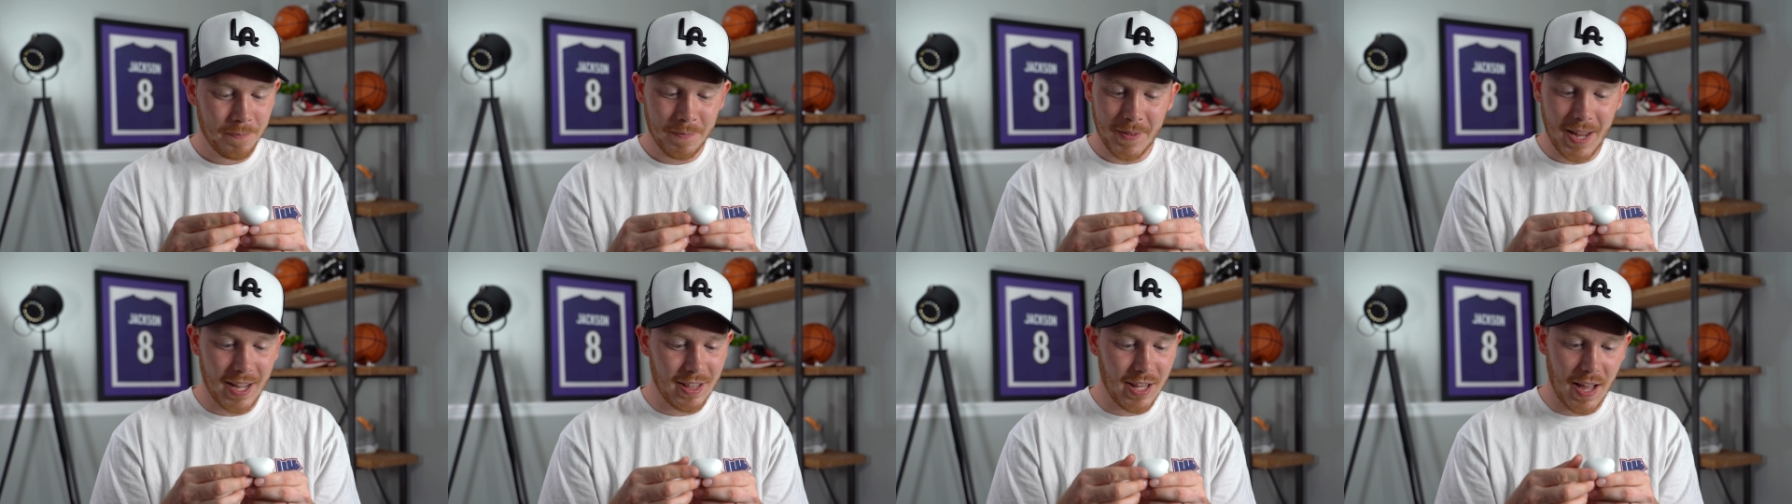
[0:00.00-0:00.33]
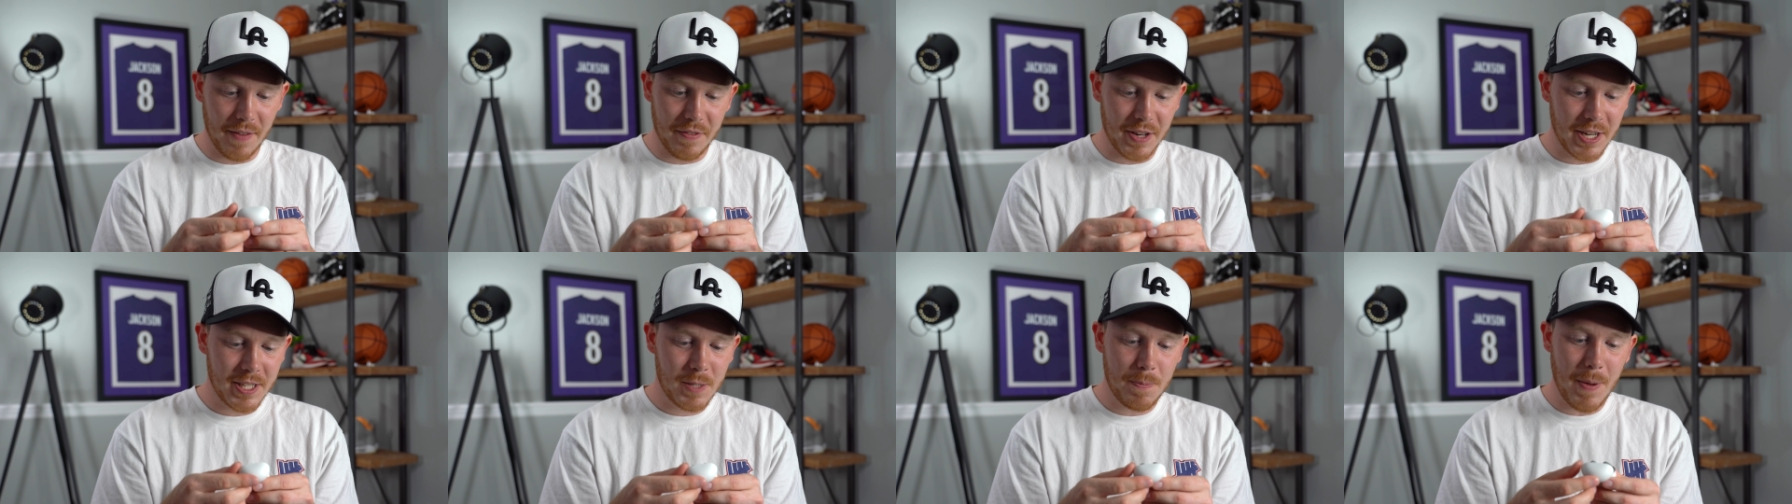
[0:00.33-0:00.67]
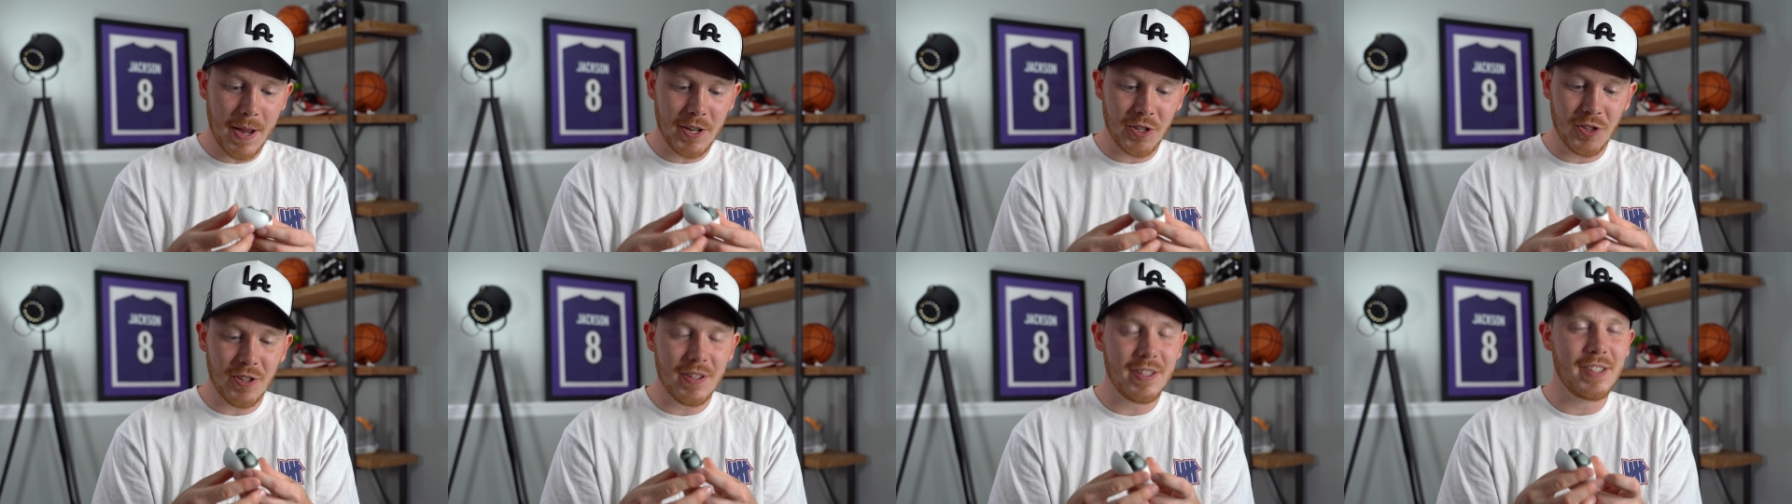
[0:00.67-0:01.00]
I love it,
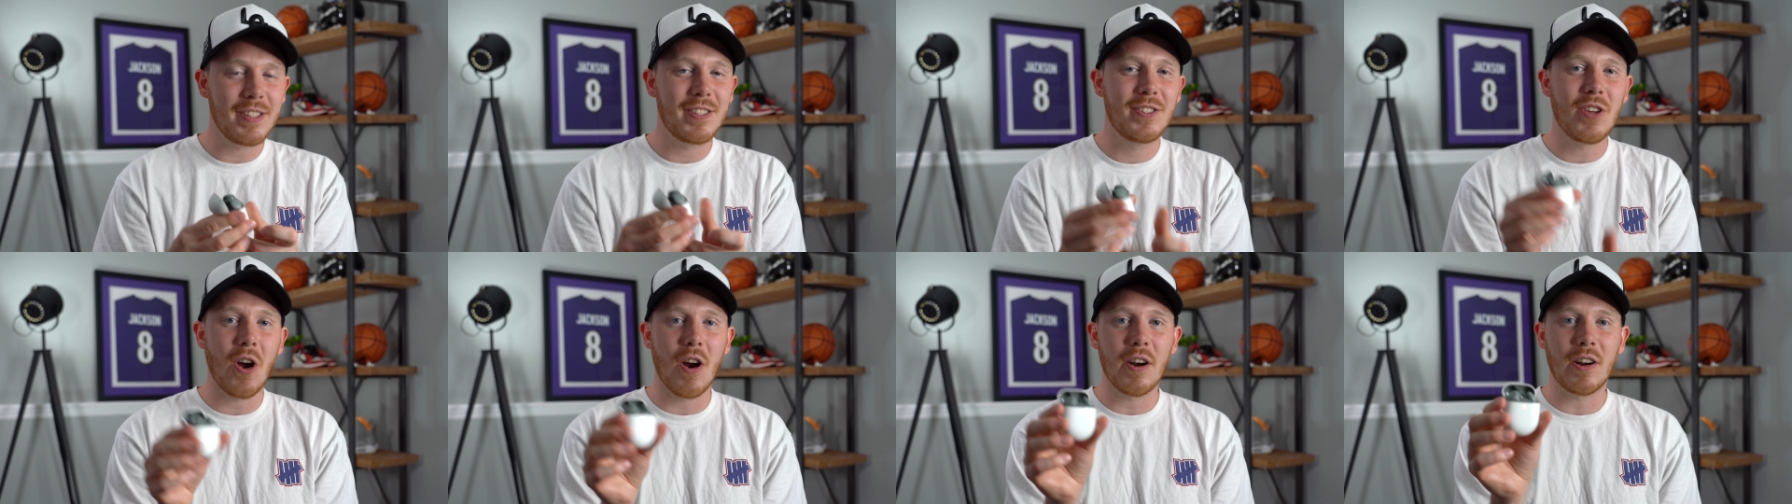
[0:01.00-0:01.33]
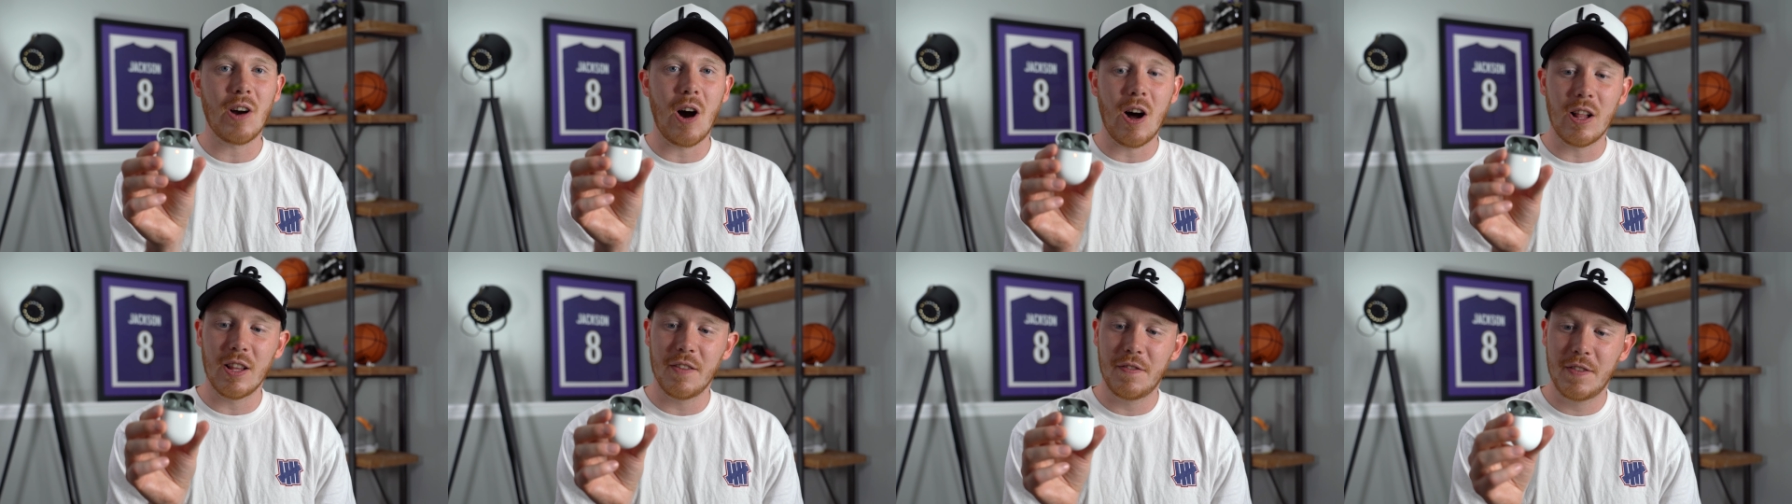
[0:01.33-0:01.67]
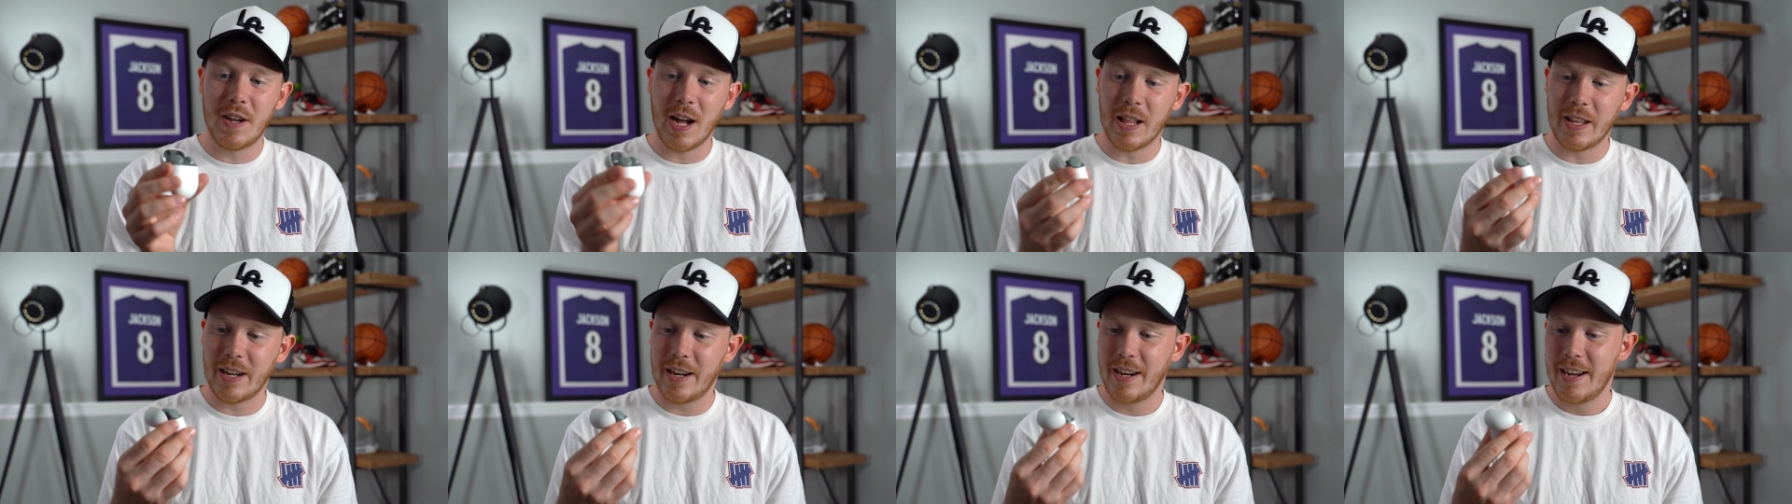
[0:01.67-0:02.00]
especially in this dark olive
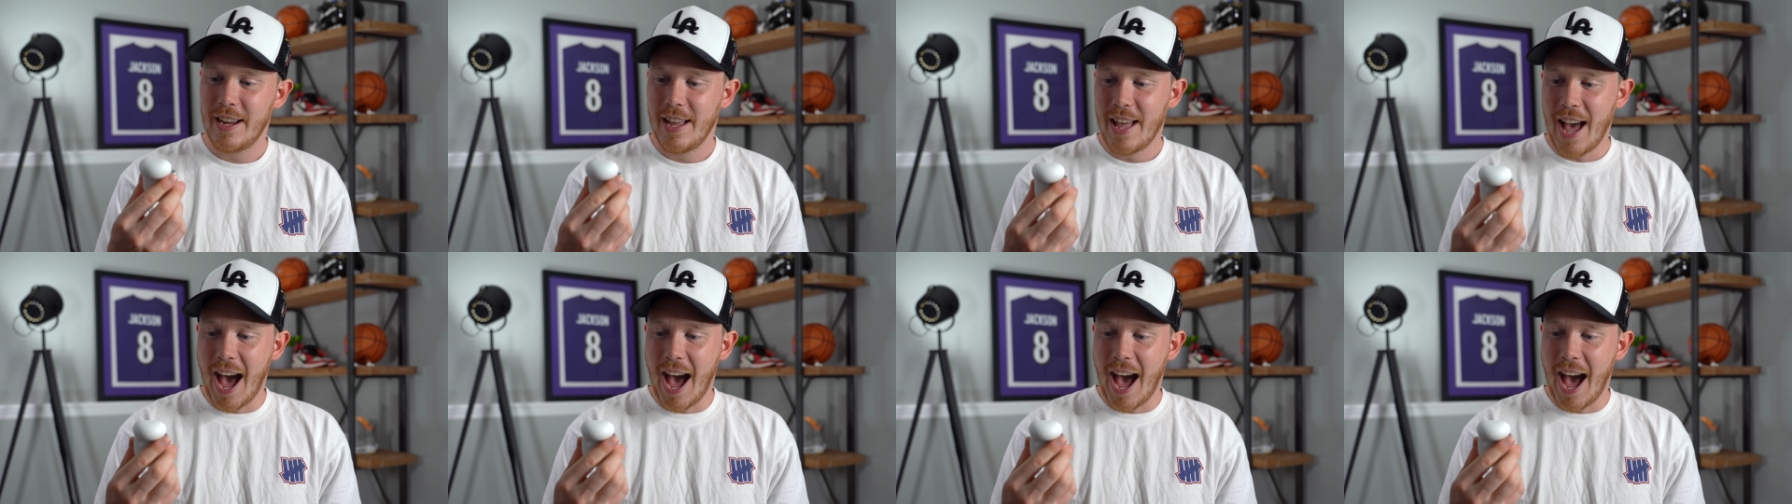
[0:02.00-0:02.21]
color.